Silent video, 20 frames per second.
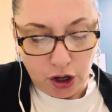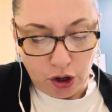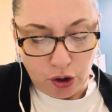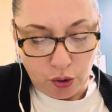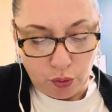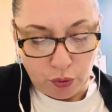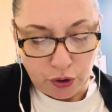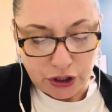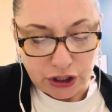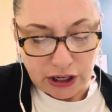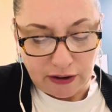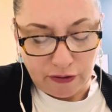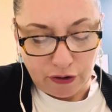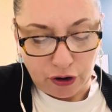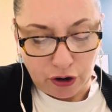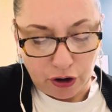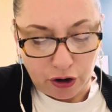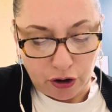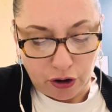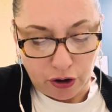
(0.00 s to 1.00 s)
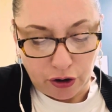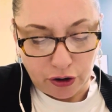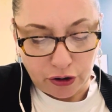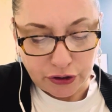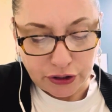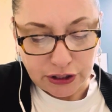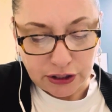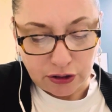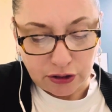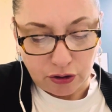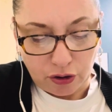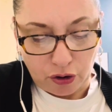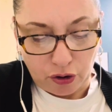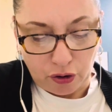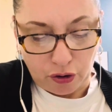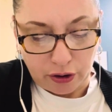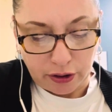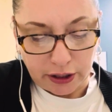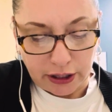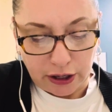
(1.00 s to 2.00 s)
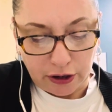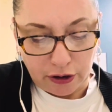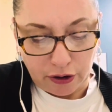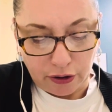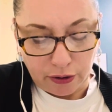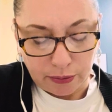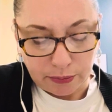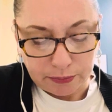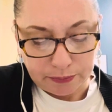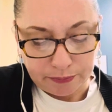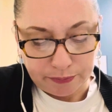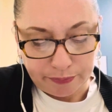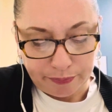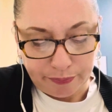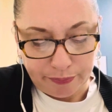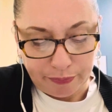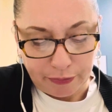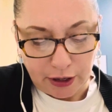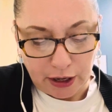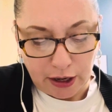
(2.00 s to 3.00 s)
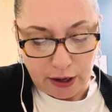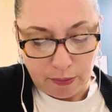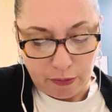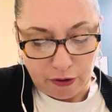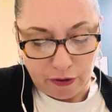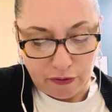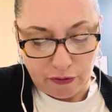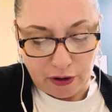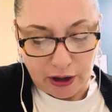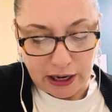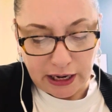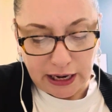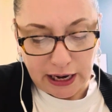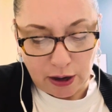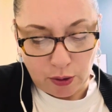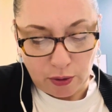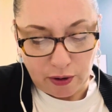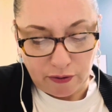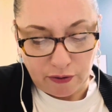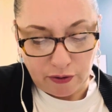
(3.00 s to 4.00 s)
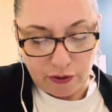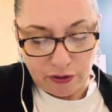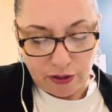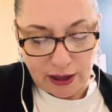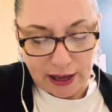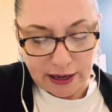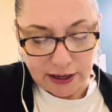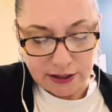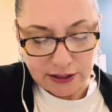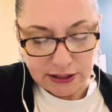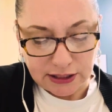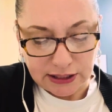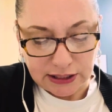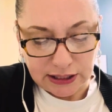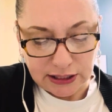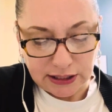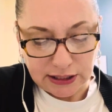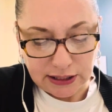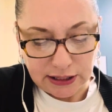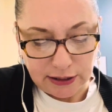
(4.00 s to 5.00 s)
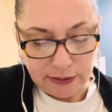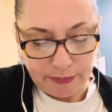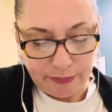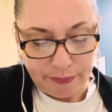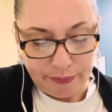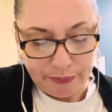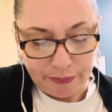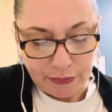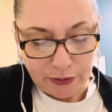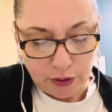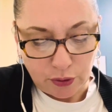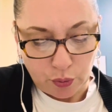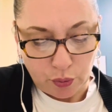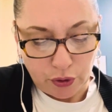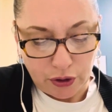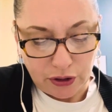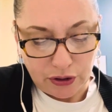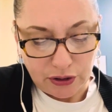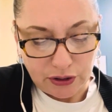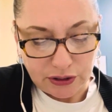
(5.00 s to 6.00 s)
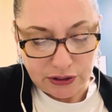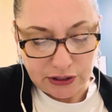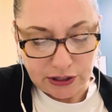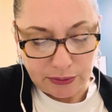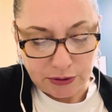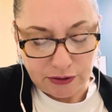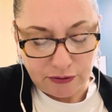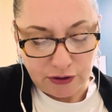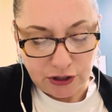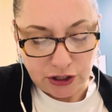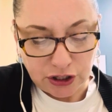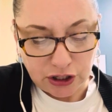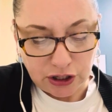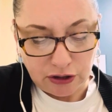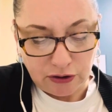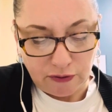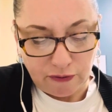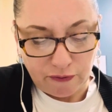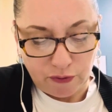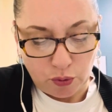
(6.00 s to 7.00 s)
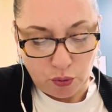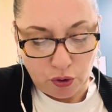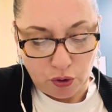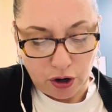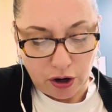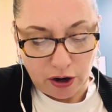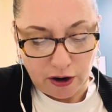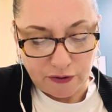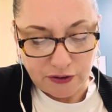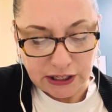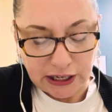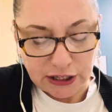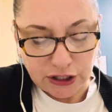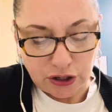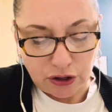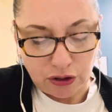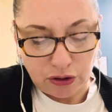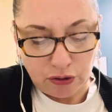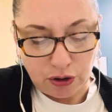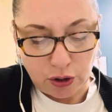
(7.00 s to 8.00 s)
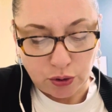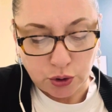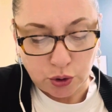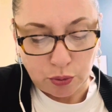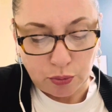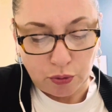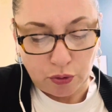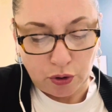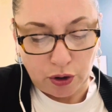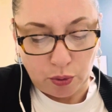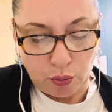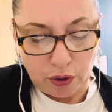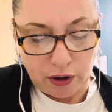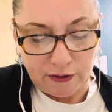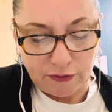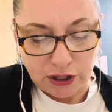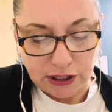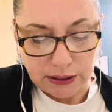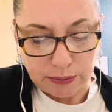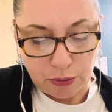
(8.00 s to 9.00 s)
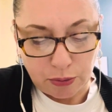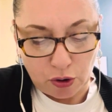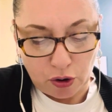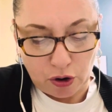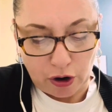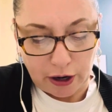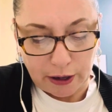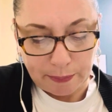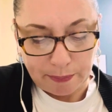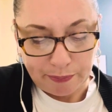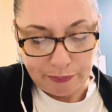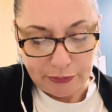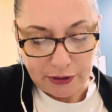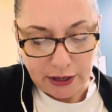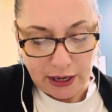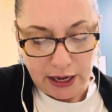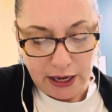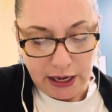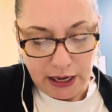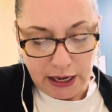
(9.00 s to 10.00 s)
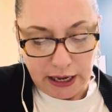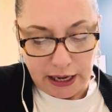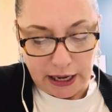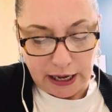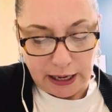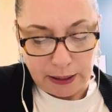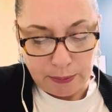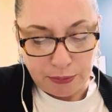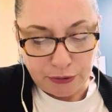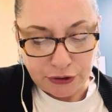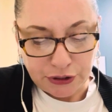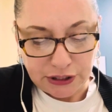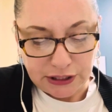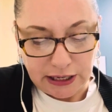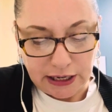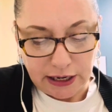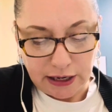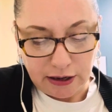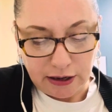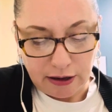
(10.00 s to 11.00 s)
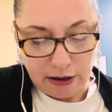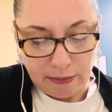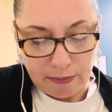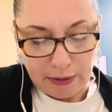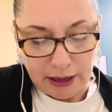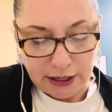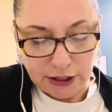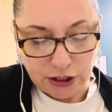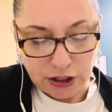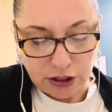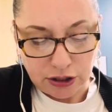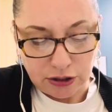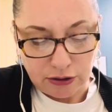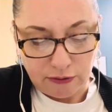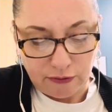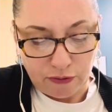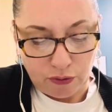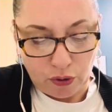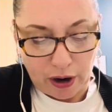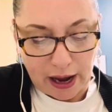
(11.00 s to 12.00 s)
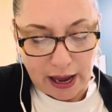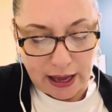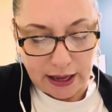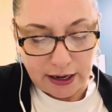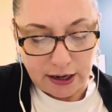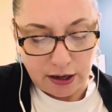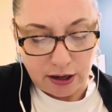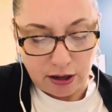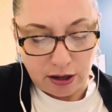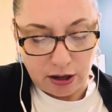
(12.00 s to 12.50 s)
whichever occurs earlier, provided, however, that consistent with Subdivision 4 of Section 302.1 of this part, a proceeding commenced for an